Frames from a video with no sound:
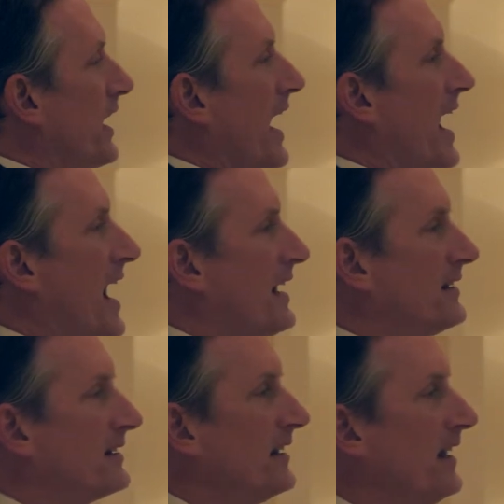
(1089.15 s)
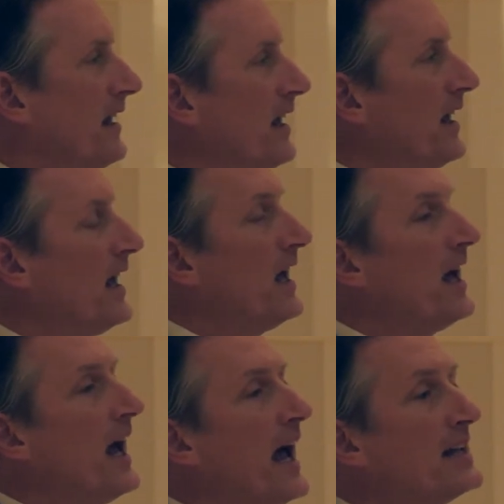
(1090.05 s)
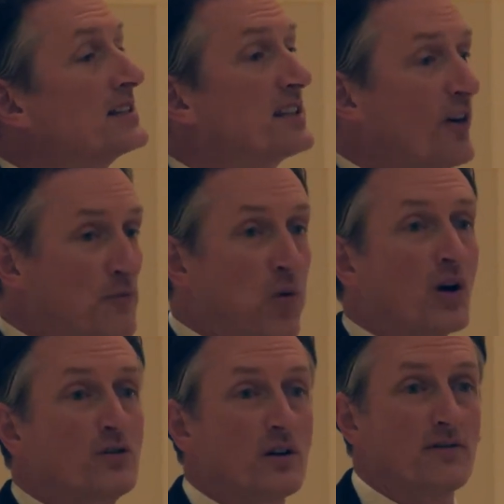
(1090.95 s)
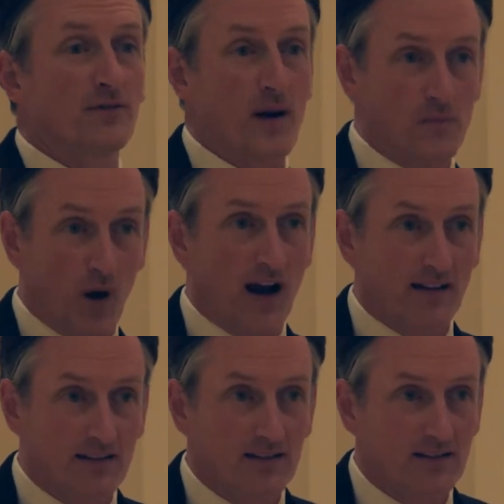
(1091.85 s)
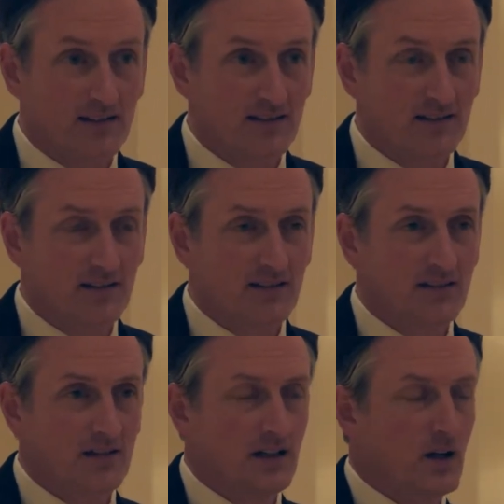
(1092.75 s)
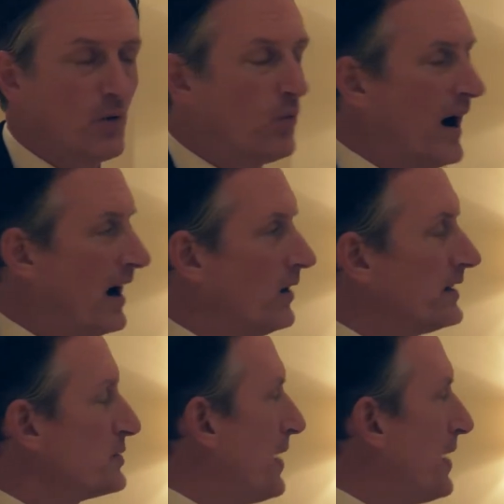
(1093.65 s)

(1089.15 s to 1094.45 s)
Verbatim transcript: at a self portrait of Rembrandt, wow, it's